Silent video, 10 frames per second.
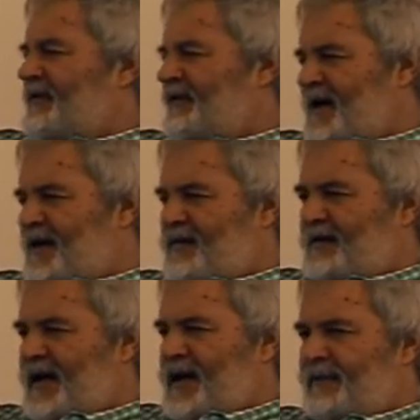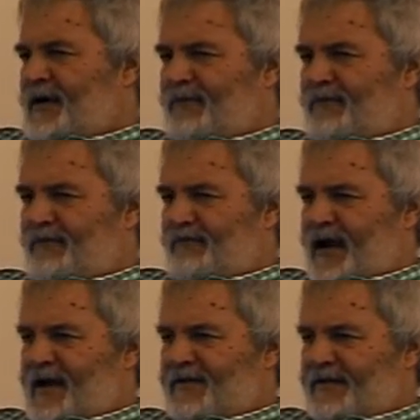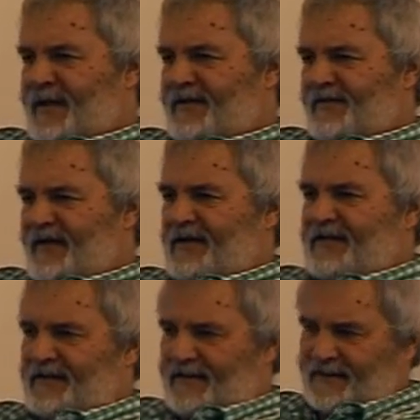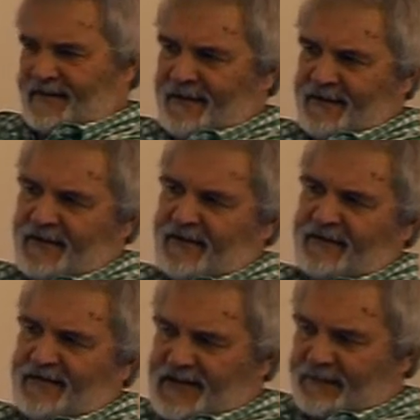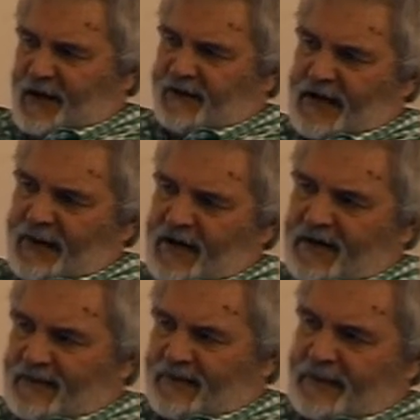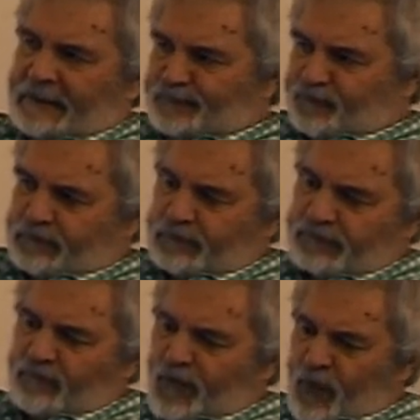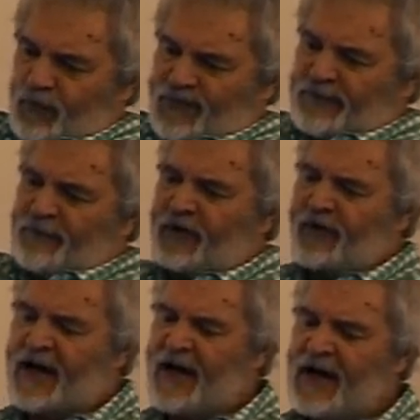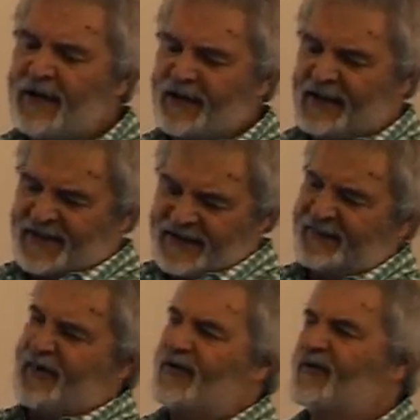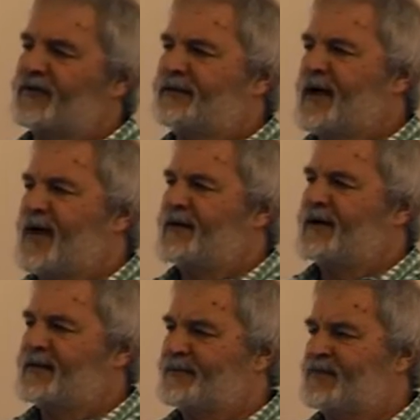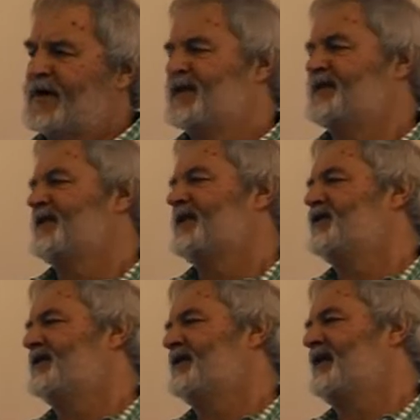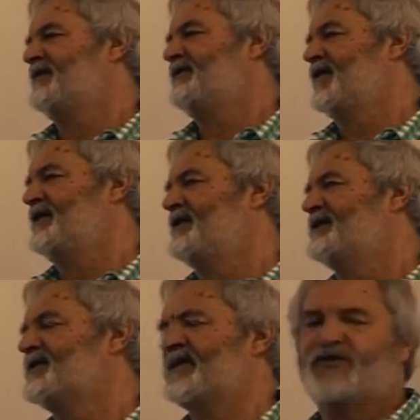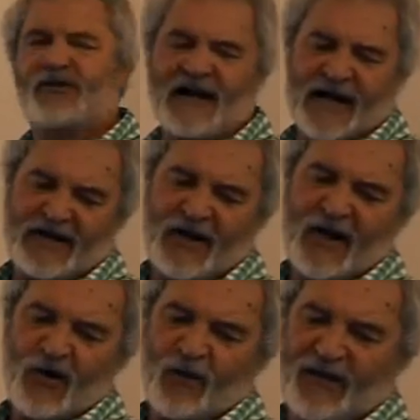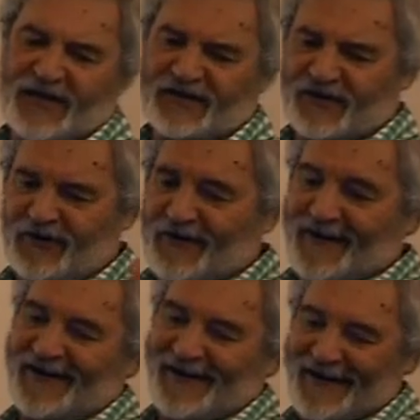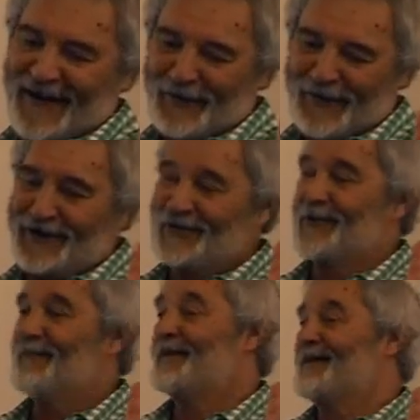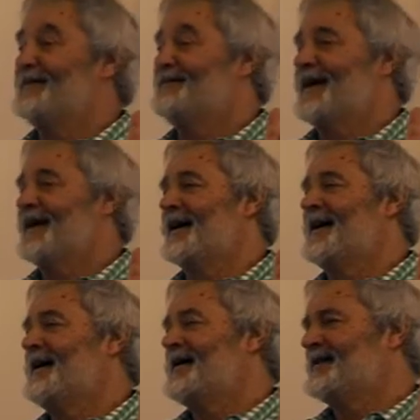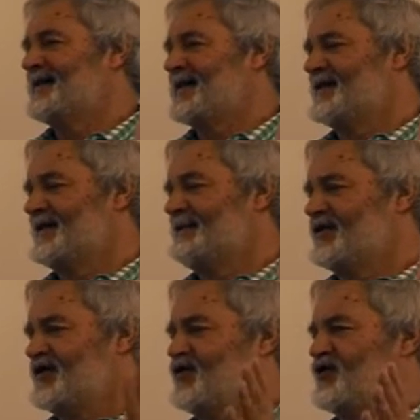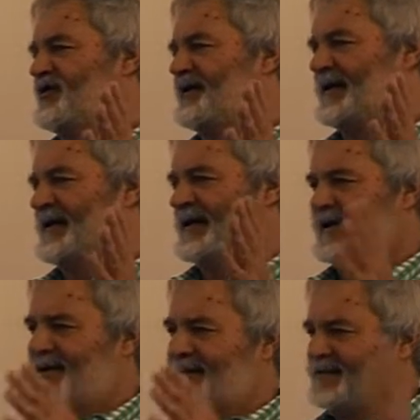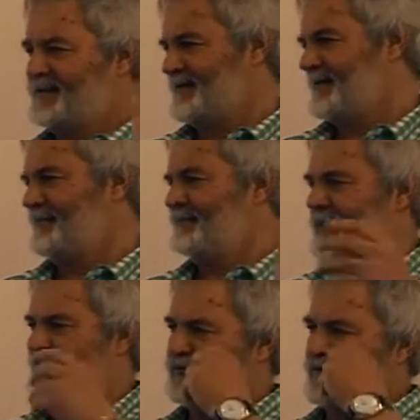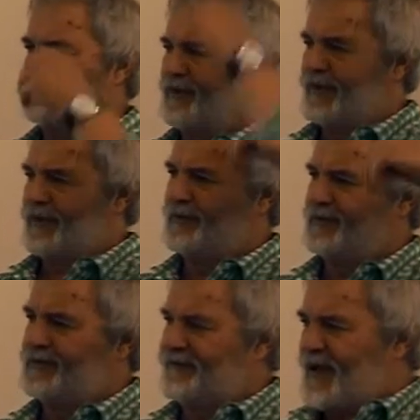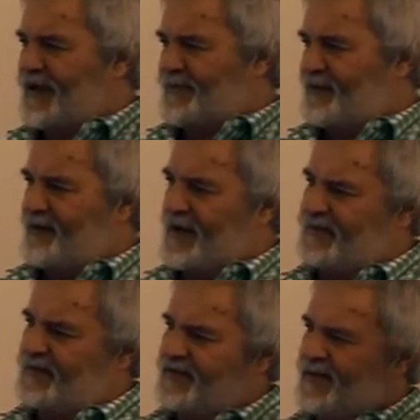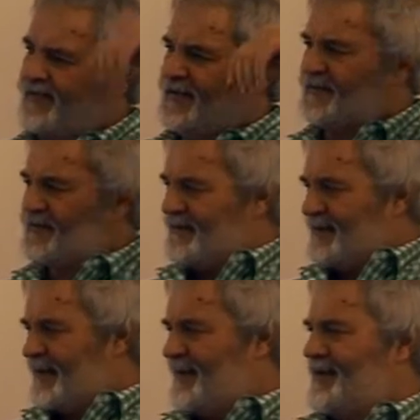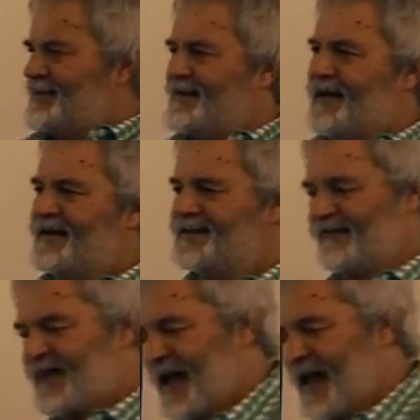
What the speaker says: foul neighbor who complains about the fact that there's smoke coming out of the top, wood smoke. But that's how they cook the bread, and it's brilliant, and they call it love loaves. And Dragan, when he's not being a baker, he's actually a magician, and he does he pulls flags of all nations out of his ears and that kind of stuff.